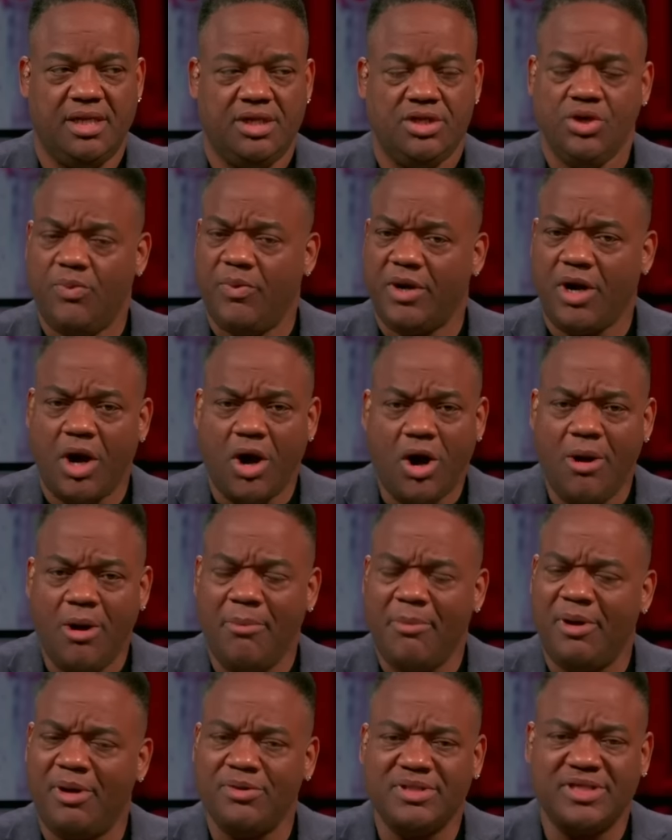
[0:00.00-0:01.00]
You would
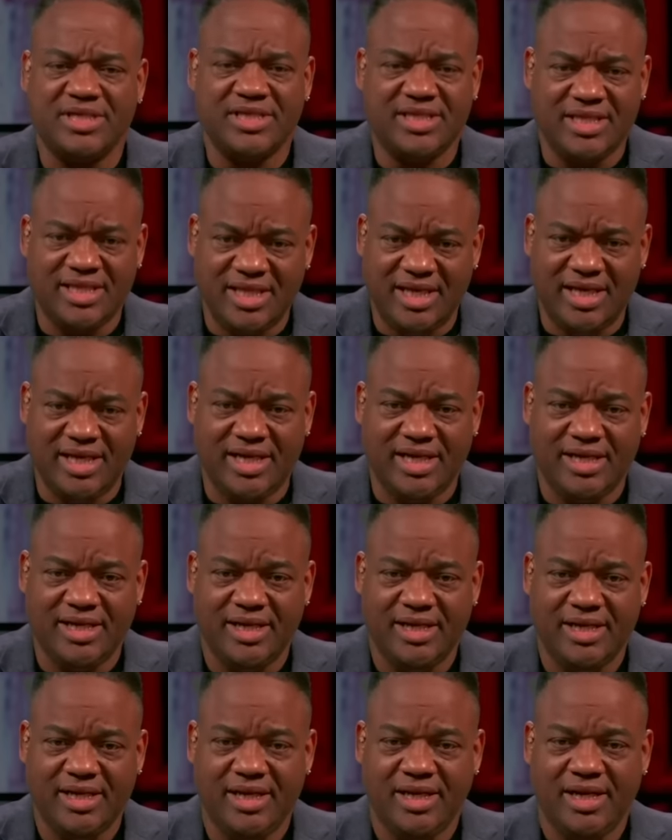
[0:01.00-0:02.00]
almost think
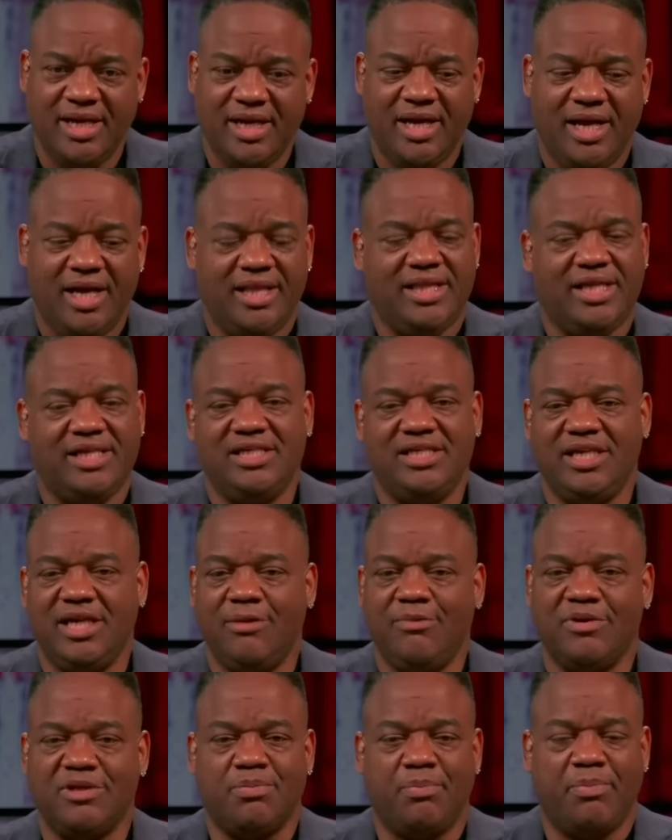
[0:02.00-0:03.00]
that she
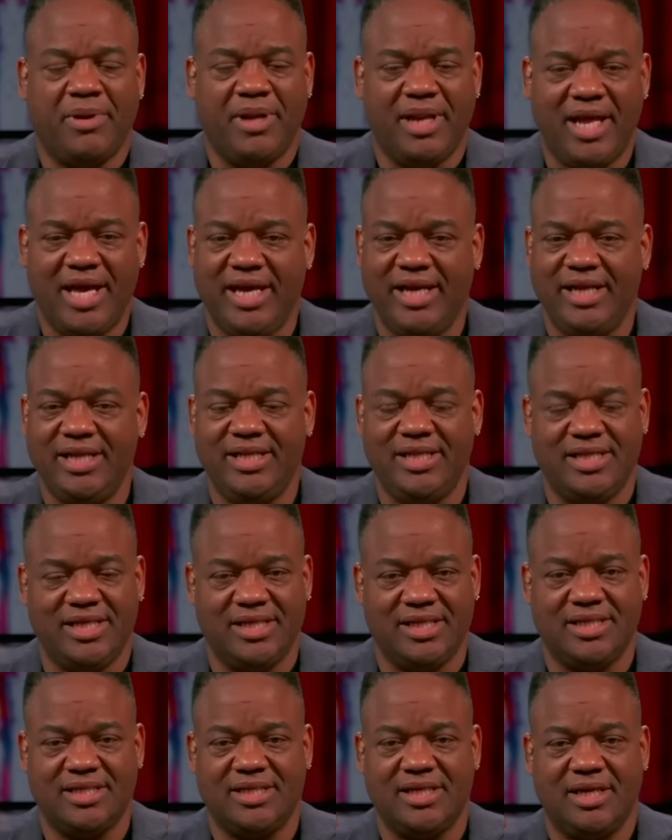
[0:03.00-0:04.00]
was playing
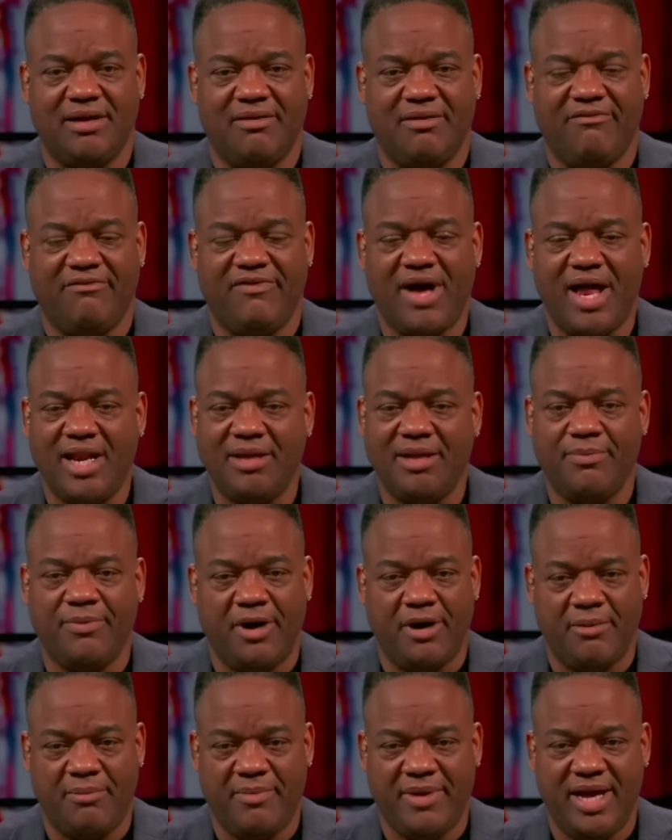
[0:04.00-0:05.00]
this
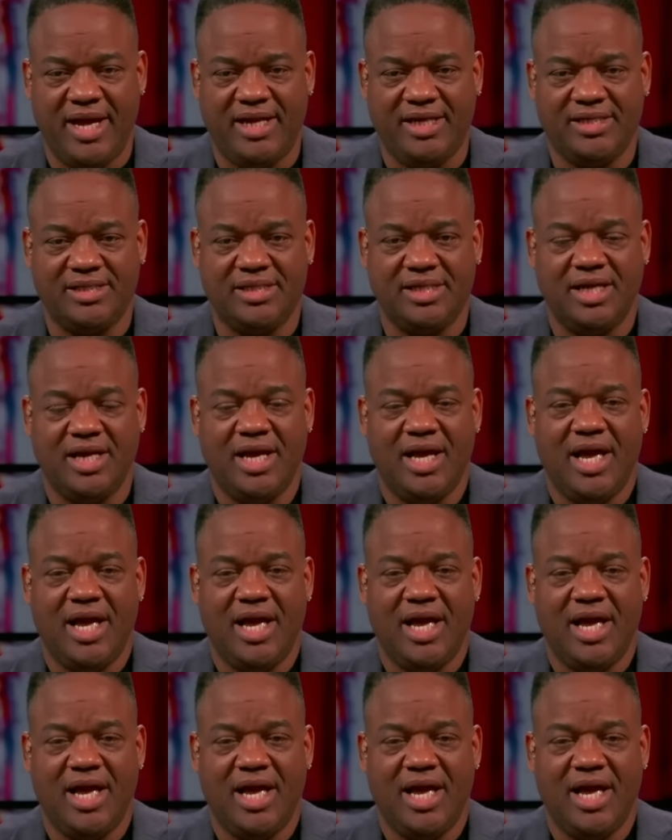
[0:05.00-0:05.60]
volleyball match